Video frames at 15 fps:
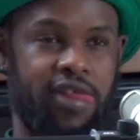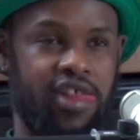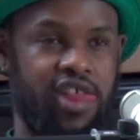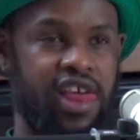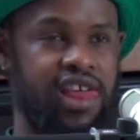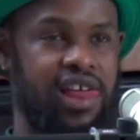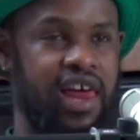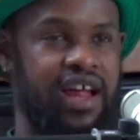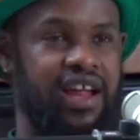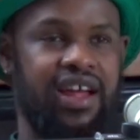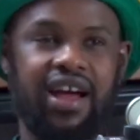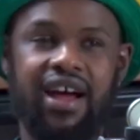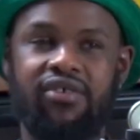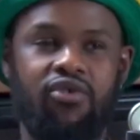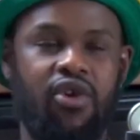
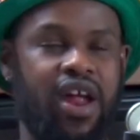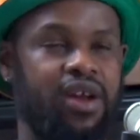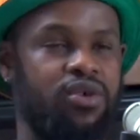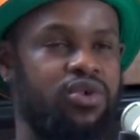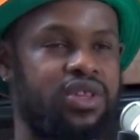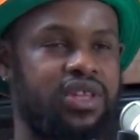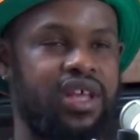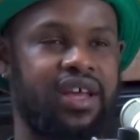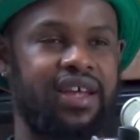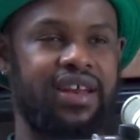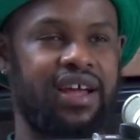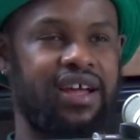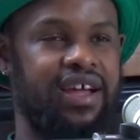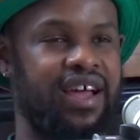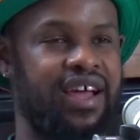I ran with
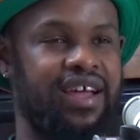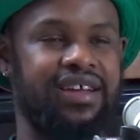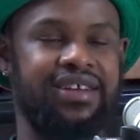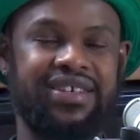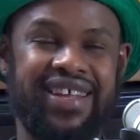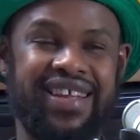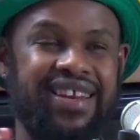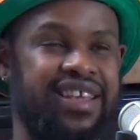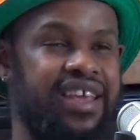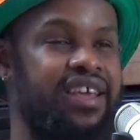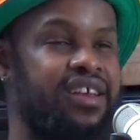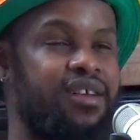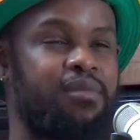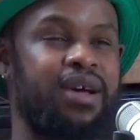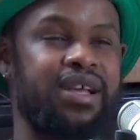that. I
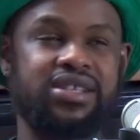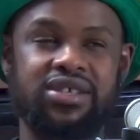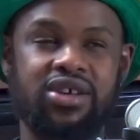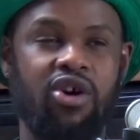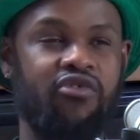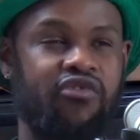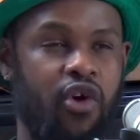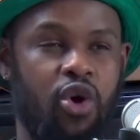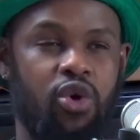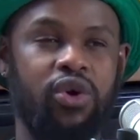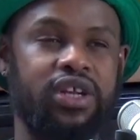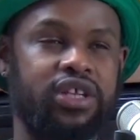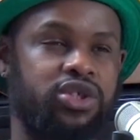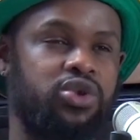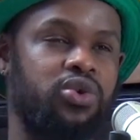dedicated myself
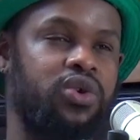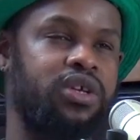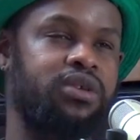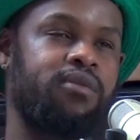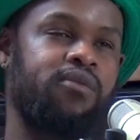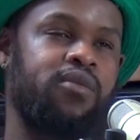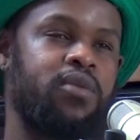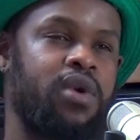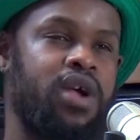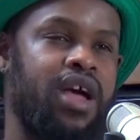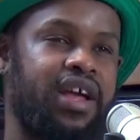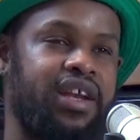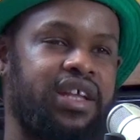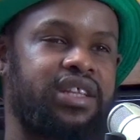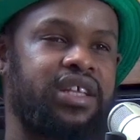wholly to it,
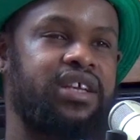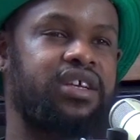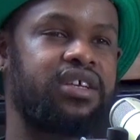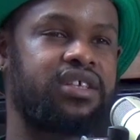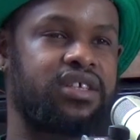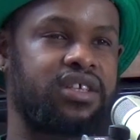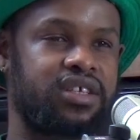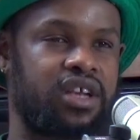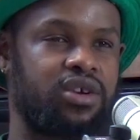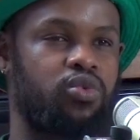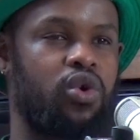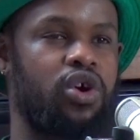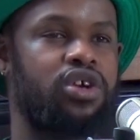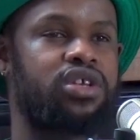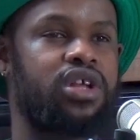and I think
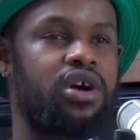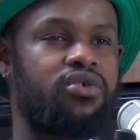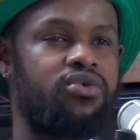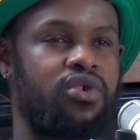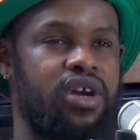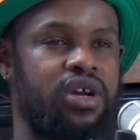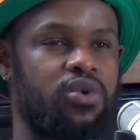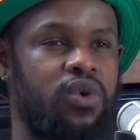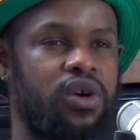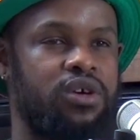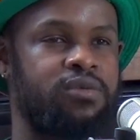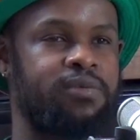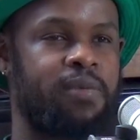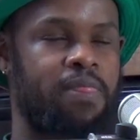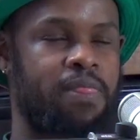it worked out really
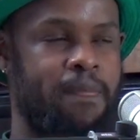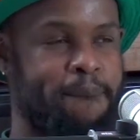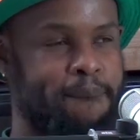well.